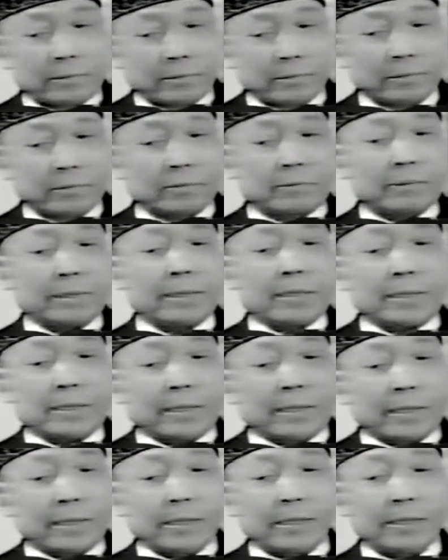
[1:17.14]
to
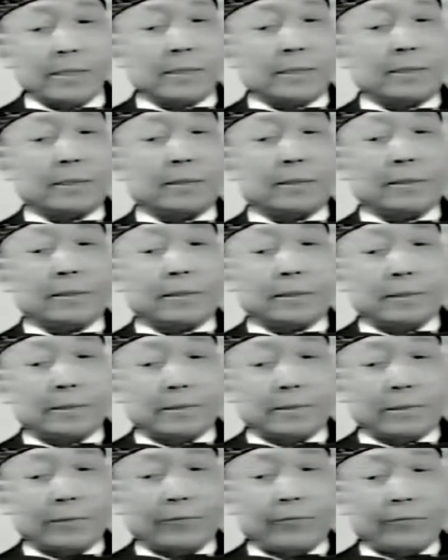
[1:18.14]
recognize
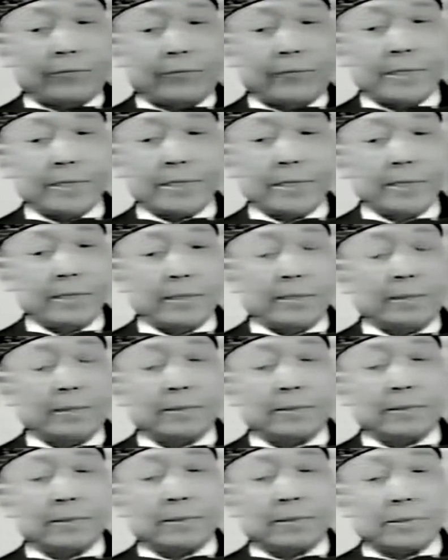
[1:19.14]
uh, the visit
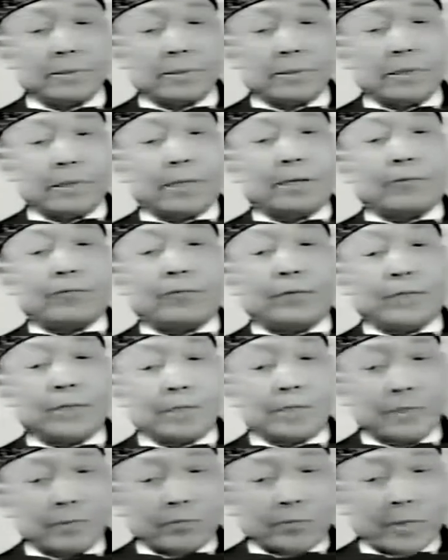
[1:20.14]
of
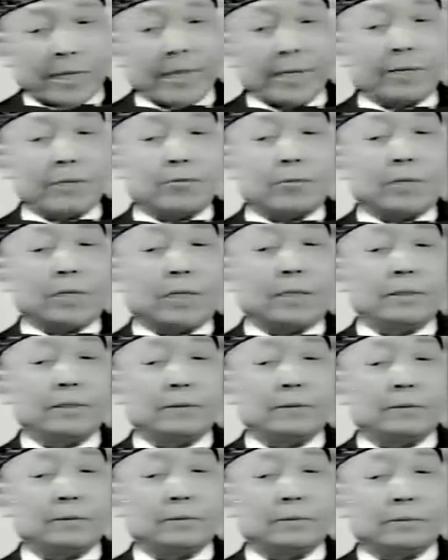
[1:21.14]
this mighty
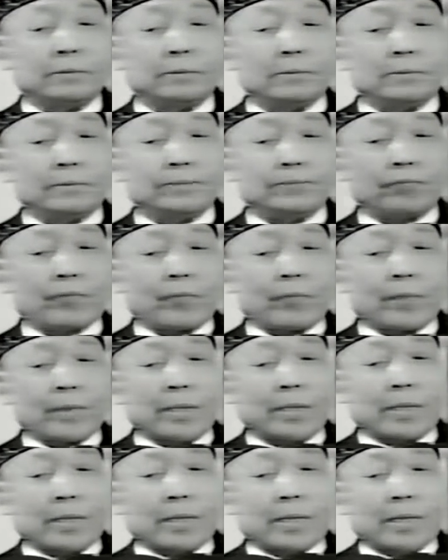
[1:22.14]
one
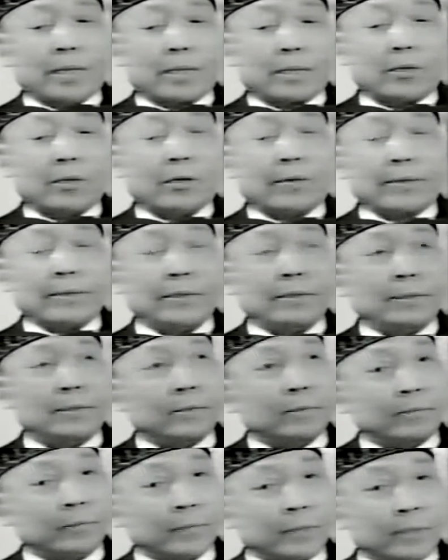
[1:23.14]
according
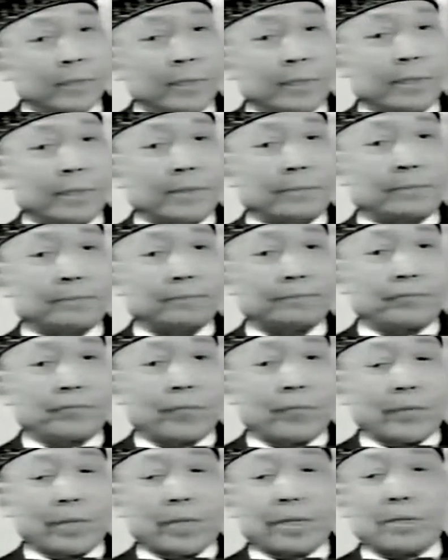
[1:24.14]
to the time.
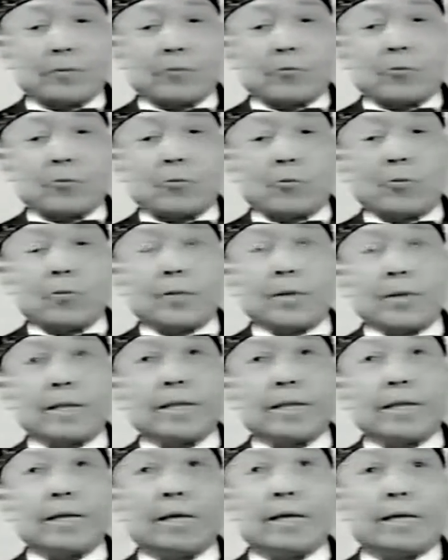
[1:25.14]
If we
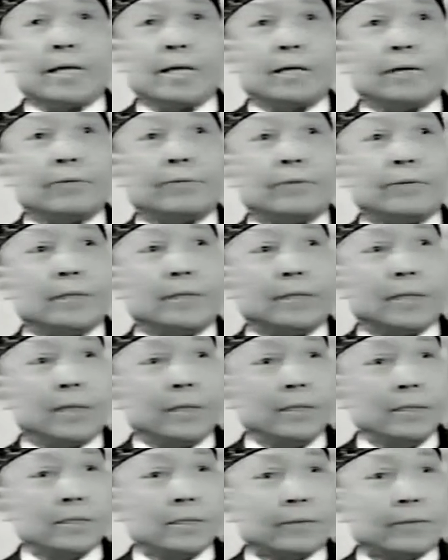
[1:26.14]
have the
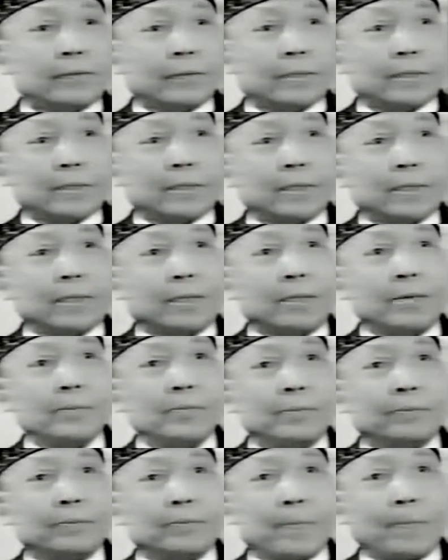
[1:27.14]
knowledge of the
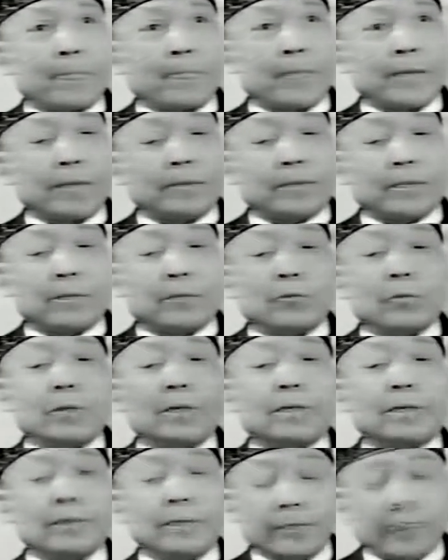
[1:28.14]
time, that
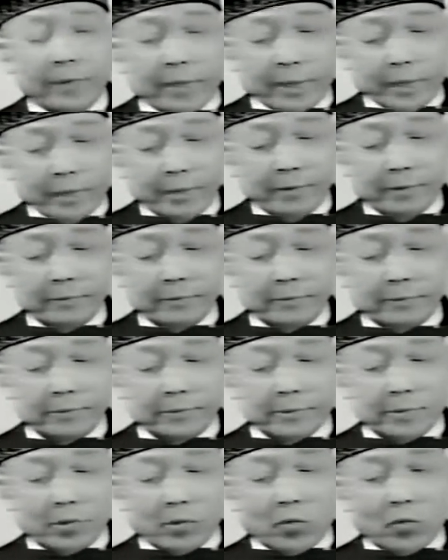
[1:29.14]
we are living in,
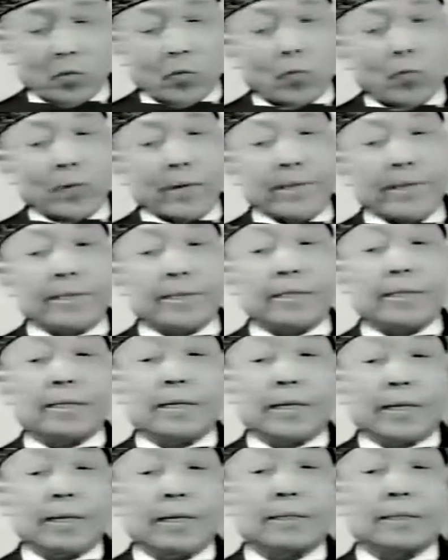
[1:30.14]
we
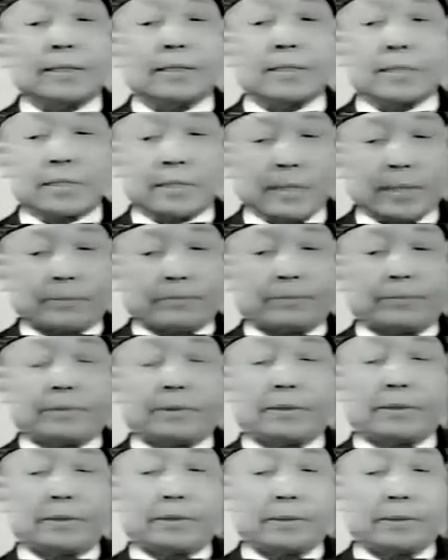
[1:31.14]
can accept